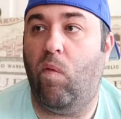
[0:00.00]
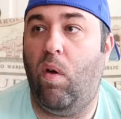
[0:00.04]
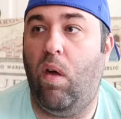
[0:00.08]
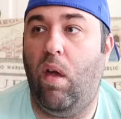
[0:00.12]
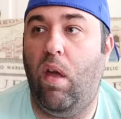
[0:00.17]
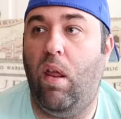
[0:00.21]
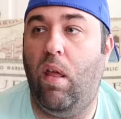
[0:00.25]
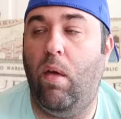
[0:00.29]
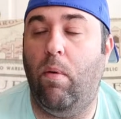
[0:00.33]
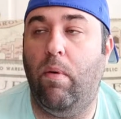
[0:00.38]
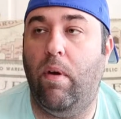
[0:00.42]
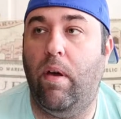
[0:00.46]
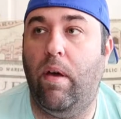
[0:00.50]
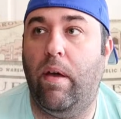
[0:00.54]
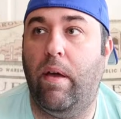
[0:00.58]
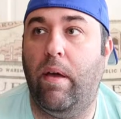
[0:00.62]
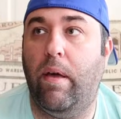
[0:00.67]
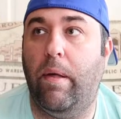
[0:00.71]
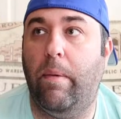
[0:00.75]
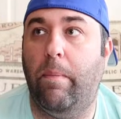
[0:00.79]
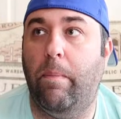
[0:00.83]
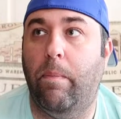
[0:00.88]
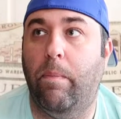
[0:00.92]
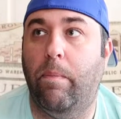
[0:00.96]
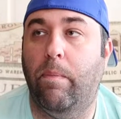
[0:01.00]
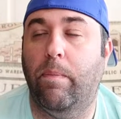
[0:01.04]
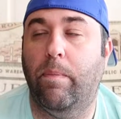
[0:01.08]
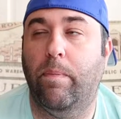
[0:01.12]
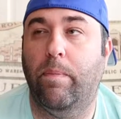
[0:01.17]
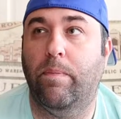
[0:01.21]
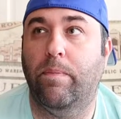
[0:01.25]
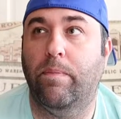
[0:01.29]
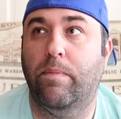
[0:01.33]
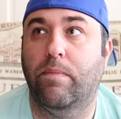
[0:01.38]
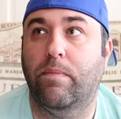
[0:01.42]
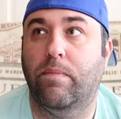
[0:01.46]
Anyway,
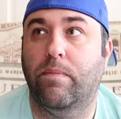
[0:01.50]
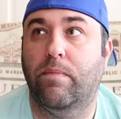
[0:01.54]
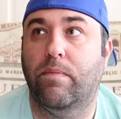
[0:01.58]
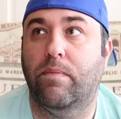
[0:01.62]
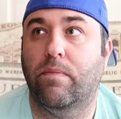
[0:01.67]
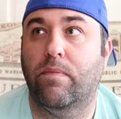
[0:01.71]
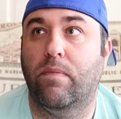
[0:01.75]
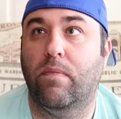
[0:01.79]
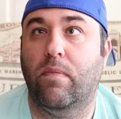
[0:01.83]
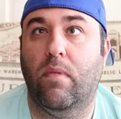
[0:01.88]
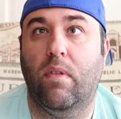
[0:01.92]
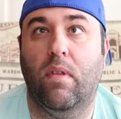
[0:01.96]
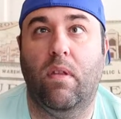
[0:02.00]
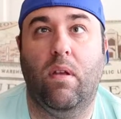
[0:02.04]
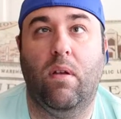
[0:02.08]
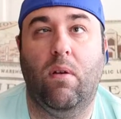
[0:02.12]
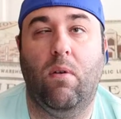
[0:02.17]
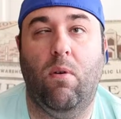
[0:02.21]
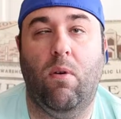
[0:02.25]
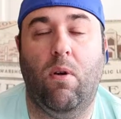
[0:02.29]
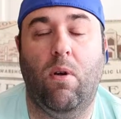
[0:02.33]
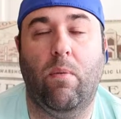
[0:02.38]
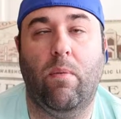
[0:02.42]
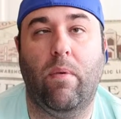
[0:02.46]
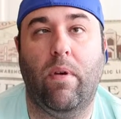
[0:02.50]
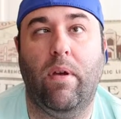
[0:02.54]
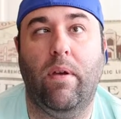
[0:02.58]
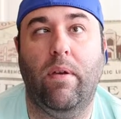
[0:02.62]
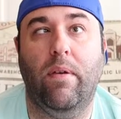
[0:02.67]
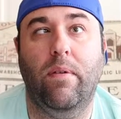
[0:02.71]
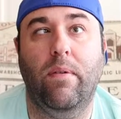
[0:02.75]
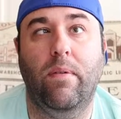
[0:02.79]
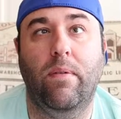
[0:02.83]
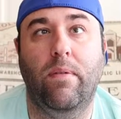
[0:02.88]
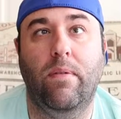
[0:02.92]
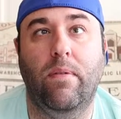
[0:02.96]

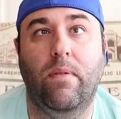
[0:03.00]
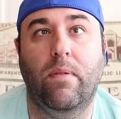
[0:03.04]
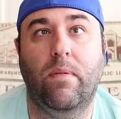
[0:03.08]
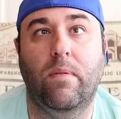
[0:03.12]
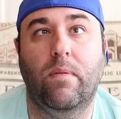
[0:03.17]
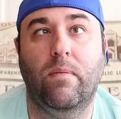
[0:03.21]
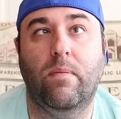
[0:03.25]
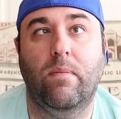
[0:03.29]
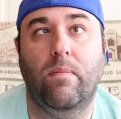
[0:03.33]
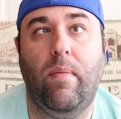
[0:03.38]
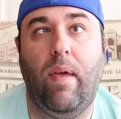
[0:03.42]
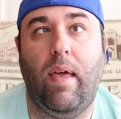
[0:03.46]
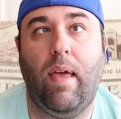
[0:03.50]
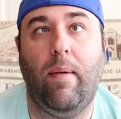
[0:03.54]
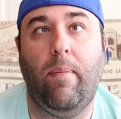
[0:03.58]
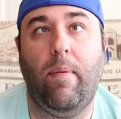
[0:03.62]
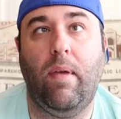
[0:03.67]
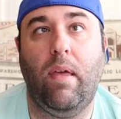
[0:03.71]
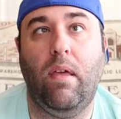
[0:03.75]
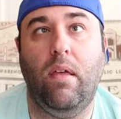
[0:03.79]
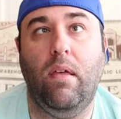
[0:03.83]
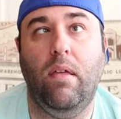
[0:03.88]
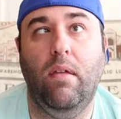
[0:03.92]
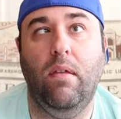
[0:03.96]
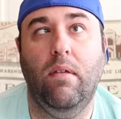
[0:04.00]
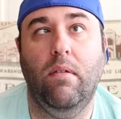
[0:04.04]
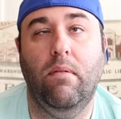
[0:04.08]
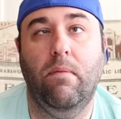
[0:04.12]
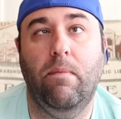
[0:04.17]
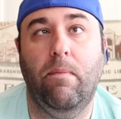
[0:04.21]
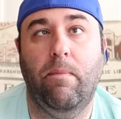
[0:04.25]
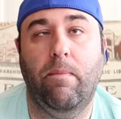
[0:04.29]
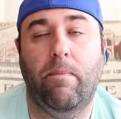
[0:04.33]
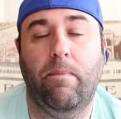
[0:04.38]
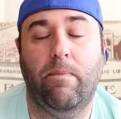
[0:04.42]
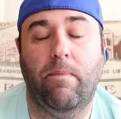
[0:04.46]
cornrows, maybe?
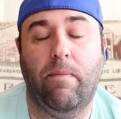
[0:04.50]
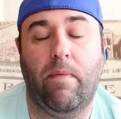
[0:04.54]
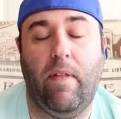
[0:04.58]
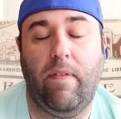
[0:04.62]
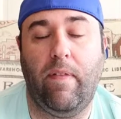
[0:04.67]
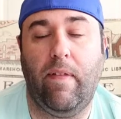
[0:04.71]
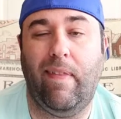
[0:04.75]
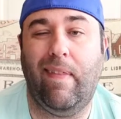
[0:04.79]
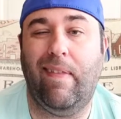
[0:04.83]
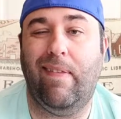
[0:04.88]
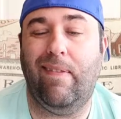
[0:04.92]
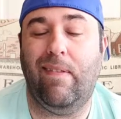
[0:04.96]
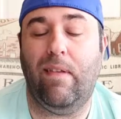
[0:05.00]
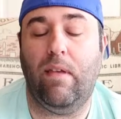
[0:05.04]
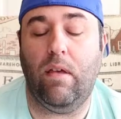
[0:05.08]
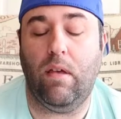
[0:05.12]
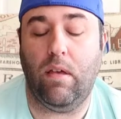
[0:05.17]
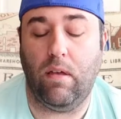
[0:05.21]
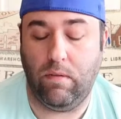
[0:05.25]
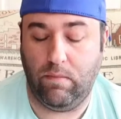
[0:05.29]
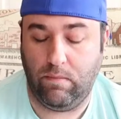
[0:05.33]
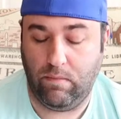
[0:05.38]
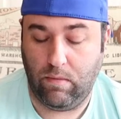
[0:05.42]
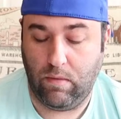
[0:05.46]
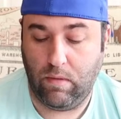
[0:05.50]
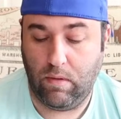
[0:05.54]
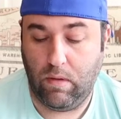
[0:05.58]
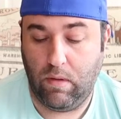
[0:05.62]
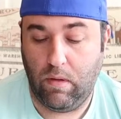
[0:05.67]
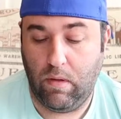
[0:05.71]
I think that's it.